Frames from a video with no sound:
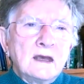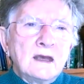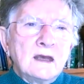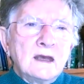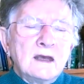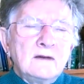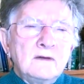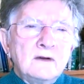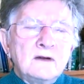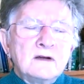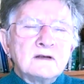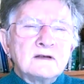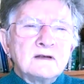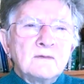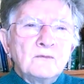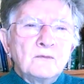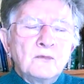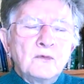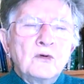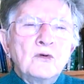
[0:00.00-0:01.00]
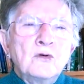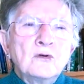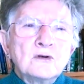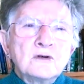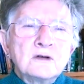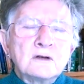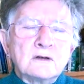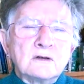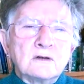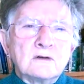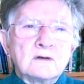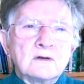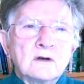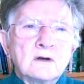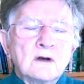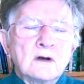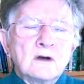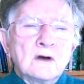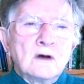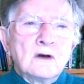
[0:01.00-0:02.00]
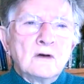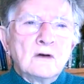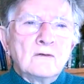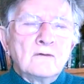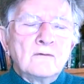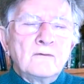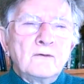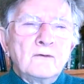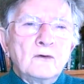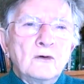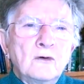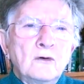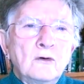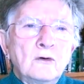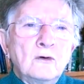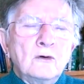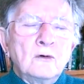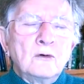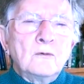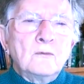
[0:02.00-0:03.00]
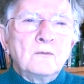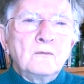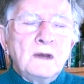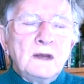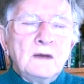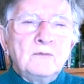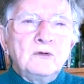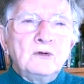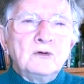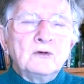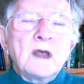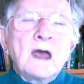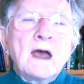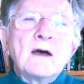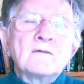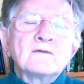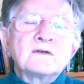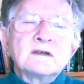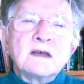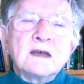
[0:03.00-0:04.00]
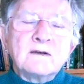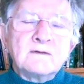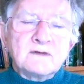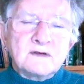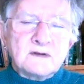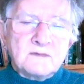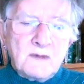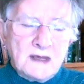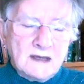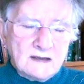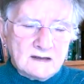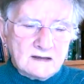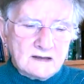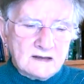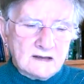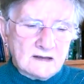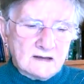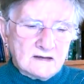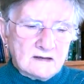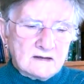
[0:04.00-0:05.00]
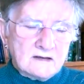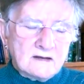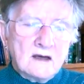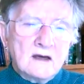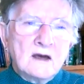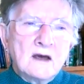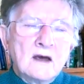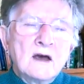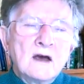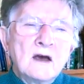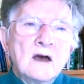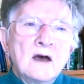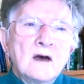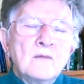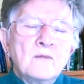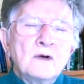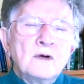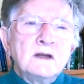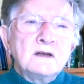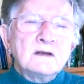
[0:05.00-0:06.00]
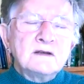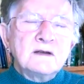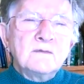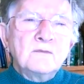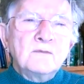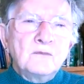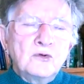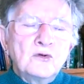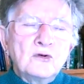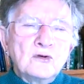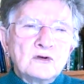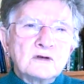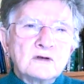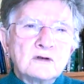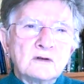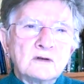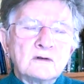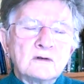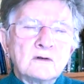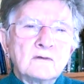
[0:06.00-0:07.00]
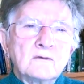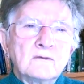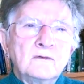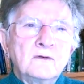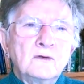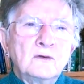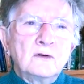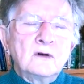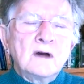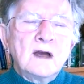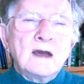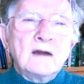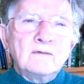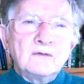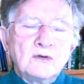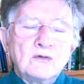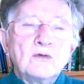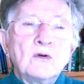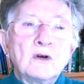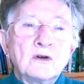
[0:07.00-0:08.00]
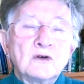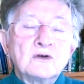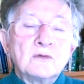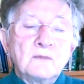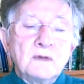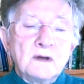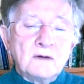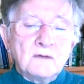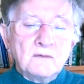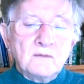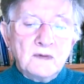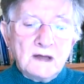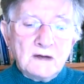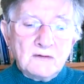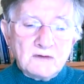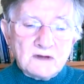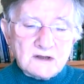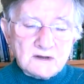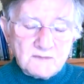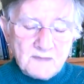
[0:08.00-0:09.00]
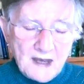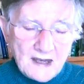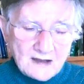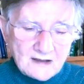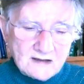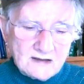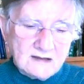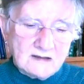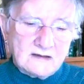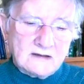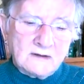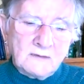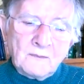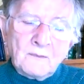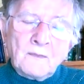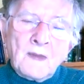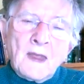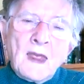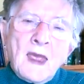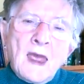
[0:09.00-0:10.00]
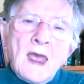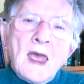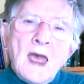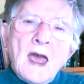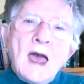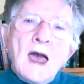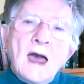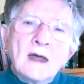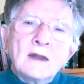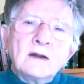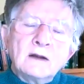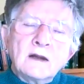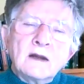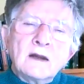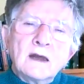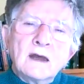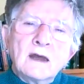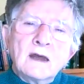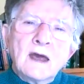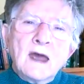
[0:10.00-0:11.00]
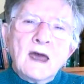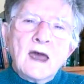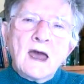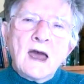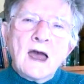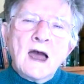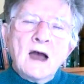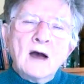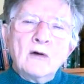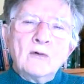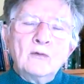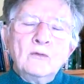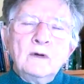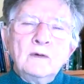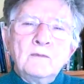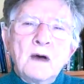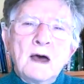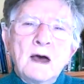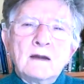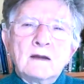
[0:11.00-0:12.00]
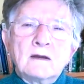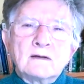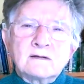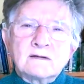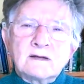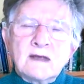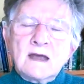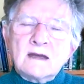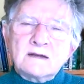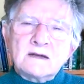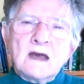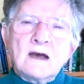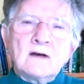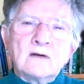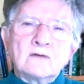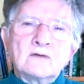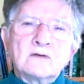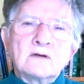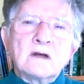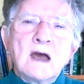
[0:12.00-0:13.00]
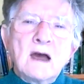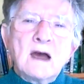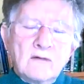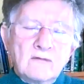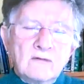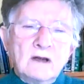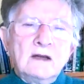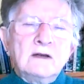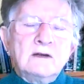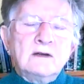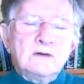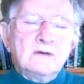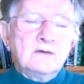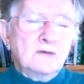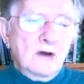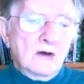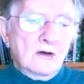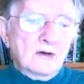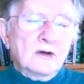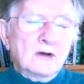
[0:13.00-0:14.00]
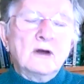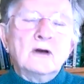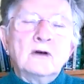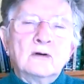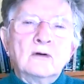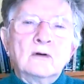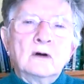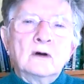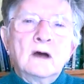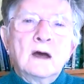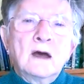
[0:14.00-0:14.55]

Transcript: in that it's important for people to have safe spaces, but it's important for everyone to be respected. And how we balance that out, I really do not know.